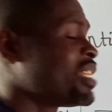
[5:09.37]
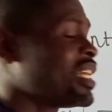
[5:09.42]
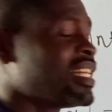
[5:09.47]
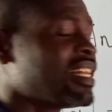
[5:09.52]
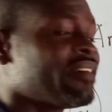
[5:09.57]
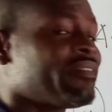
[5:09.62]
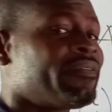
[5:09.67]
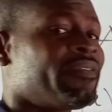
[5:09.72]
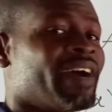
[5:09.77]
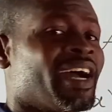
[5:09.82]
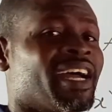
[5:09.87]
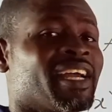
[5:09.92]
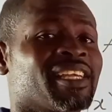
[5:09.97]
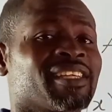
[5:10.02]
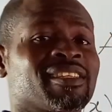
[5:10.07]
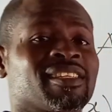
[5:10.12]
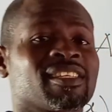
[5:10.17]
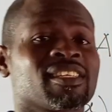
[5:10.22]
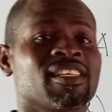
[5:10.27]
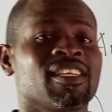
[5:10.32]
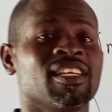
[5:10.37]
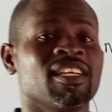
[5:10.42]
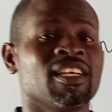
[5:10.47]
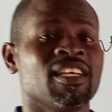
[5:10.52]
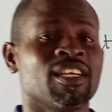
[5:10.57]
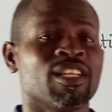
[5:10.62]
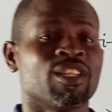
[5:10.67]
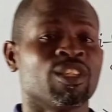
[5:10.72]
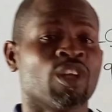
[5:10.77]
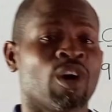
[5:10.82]
say the first
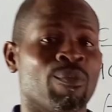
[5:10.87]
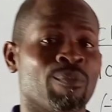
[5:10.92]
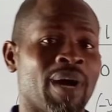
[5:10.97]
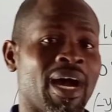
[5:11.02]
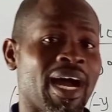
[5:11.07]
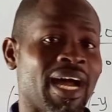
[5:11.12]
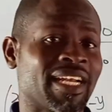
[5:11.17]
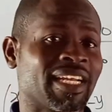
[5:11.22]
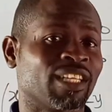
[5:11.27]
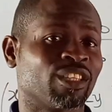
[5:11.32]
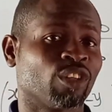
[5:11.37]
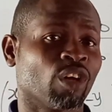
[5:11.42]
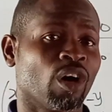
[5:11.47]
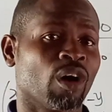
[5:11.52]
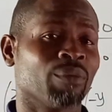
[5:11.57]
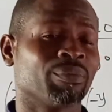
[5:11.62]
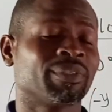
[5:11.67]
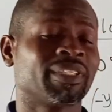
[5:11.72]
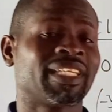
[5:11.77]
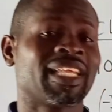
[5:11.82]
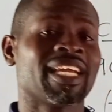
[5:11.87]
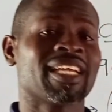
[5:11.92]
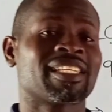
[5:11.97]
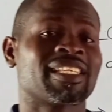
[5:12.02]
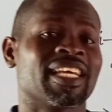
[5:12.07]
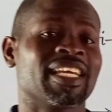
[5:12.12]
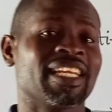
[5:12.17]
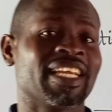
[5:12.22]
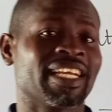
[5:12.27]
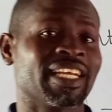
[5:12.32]
number at the top
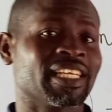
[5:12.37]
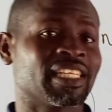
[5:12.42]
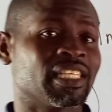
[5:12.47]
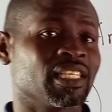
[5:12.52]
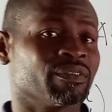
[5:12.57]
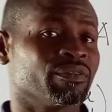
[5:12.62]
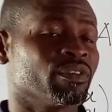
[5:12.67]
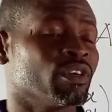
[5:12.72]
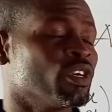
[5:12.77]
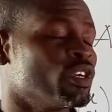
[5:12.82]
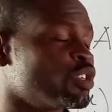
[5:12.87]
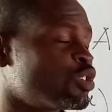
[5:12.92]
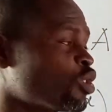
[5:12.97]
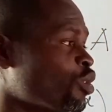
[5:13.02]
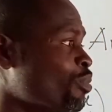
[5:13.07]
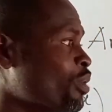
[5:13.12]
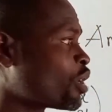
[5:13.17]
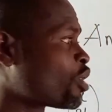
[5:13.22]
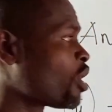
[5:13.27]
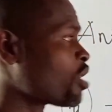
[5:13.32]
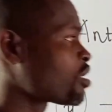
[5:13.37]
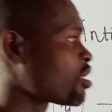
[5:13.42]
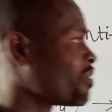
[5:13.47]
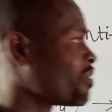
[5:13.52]
takes the negative. So because